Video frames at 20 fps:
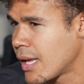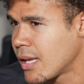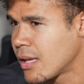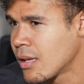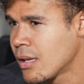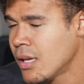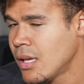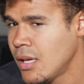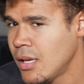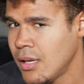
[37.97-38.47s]

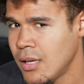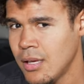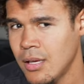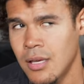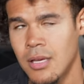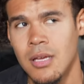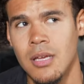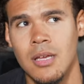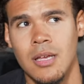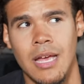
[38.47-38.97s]
Like,
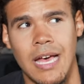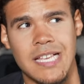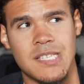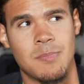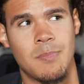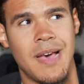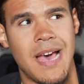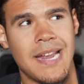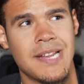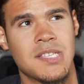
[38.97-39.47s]
as
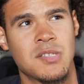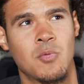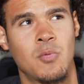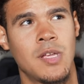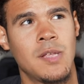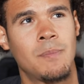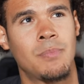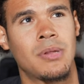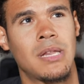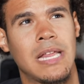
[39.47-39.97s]
bad as
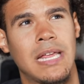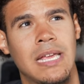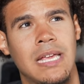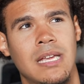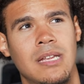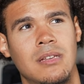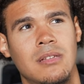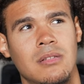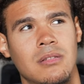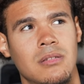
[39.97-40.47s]
we
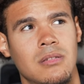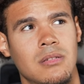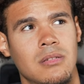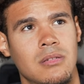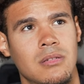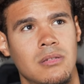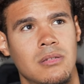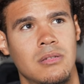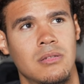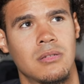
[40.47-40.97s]
played,
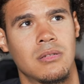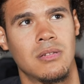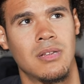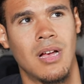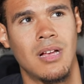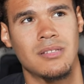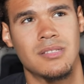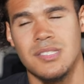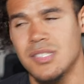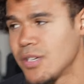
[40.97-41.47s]

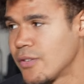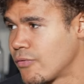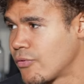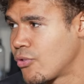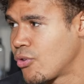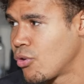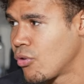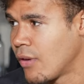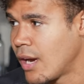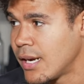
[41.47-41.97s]
y'all deserve
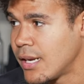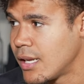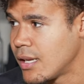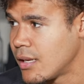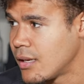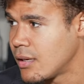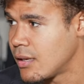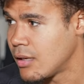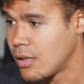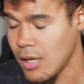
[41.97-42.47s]
credit.
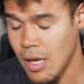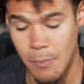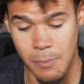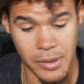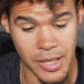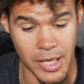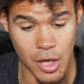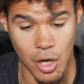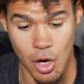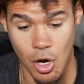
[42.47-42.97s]
Y'all
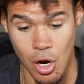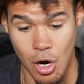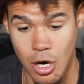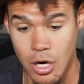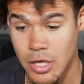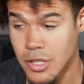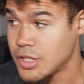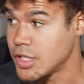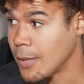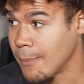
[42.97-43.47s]
played
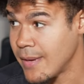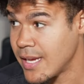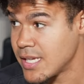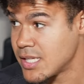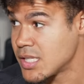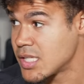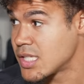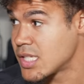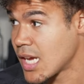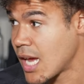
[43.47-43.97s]
hard. Y'all made
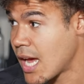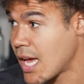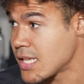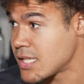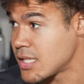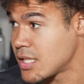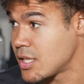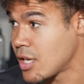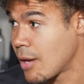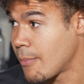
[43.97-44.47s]

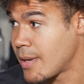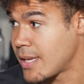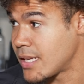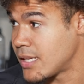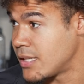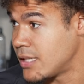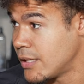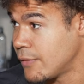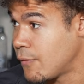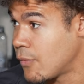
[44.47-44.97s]
shots and y'all made
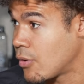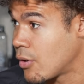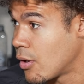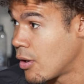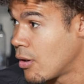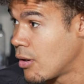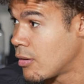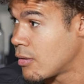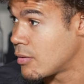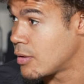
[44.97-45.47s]
it
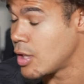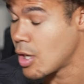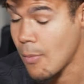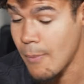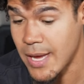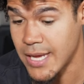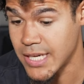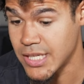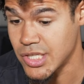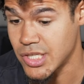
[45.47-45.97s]
difficult. Mm-hmm. Y'all
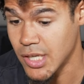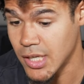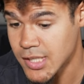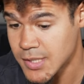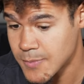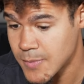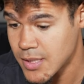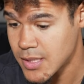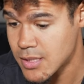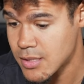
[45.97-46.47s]
made
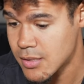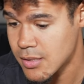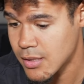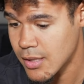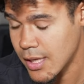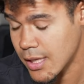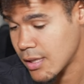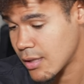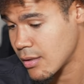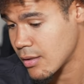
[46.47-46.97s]
adjustments.
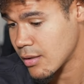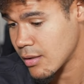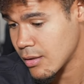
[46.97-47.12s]
Like,